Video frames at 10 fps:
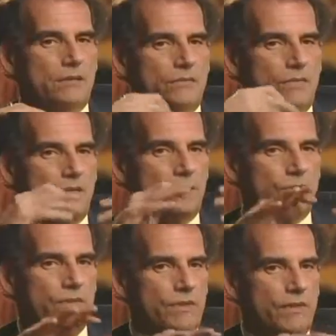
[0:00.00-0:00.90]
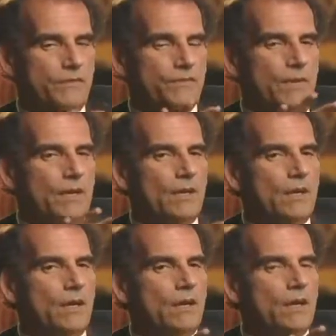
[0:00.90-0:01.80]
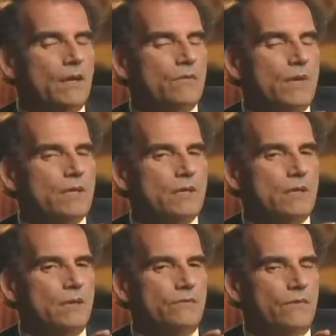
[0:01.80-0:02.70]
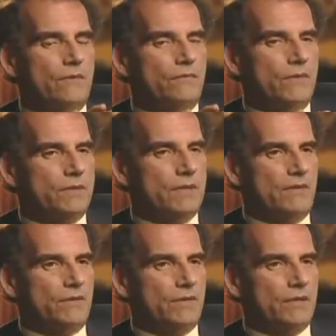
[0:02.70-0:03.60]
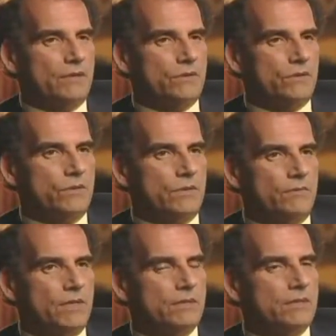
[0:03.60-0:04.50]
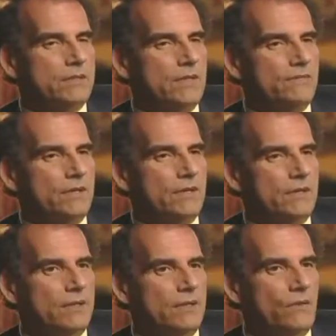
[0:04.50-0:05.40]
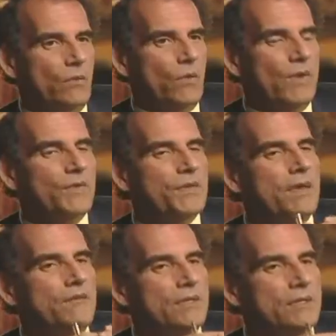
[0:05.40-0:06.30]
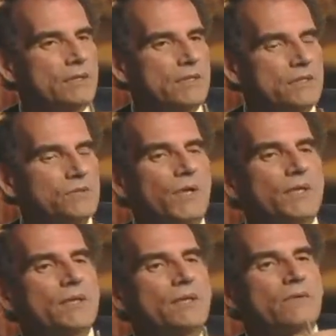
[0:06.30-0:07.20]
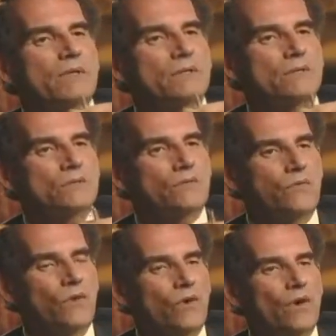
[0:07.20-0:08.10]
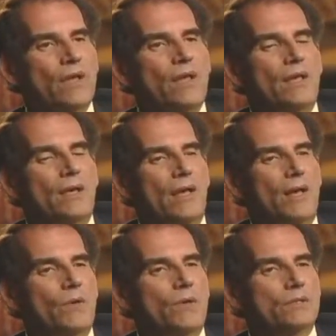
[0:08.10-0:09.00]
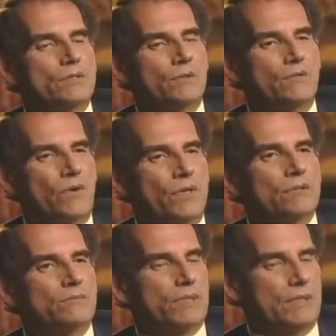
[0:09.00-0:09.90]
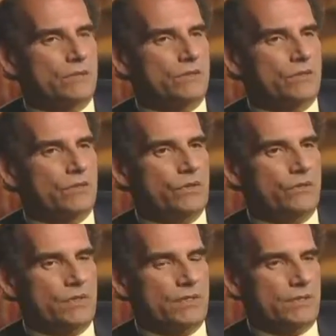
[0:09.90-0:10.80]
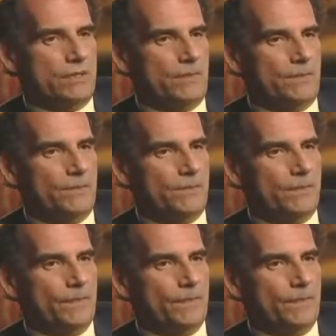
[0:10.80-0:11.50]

is riddled with a great deal of philosophical uncertainty because it's never clear what the evidence is for, and how one is to avoid completely circular reasoning.